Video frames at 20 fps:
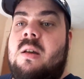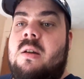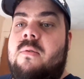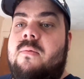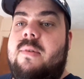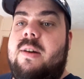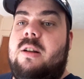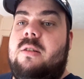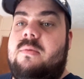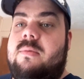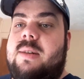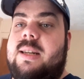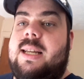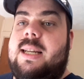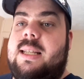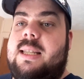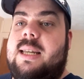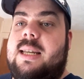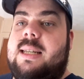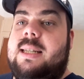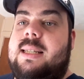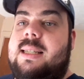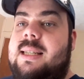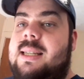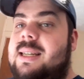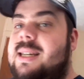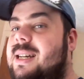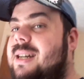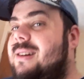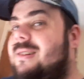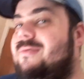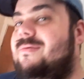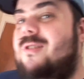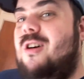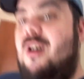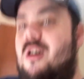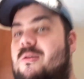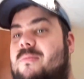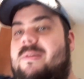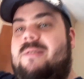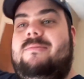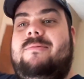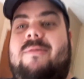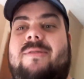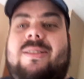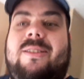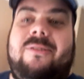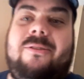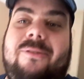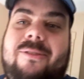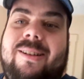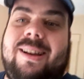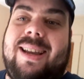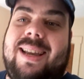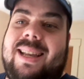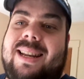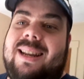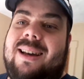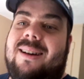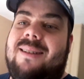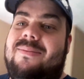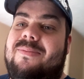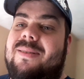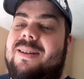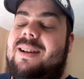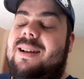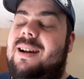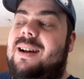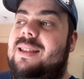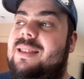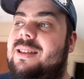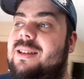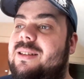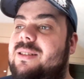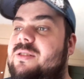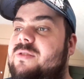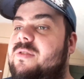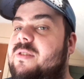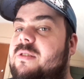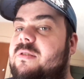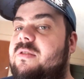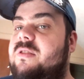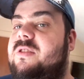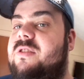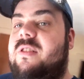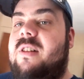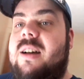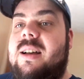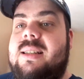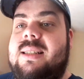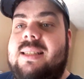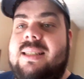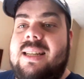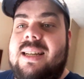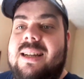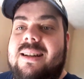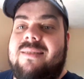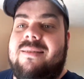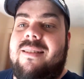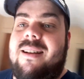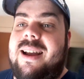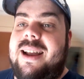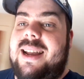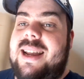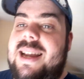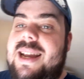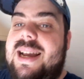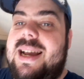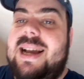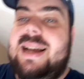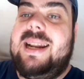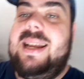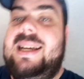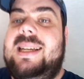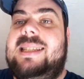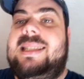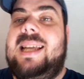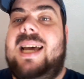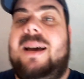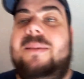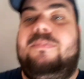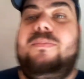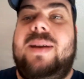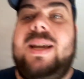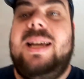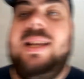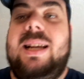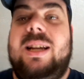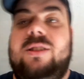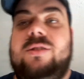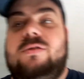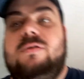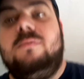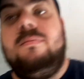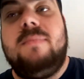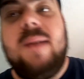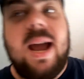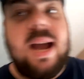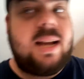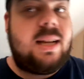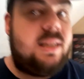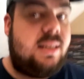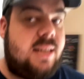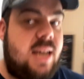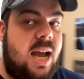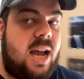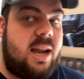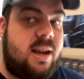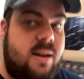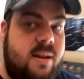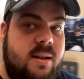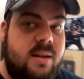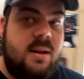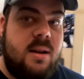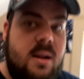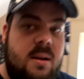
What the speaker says: we don't need this. Roman with the freaking uppercut, the throat thrust, right? And they stop beating on Drew McIntyre.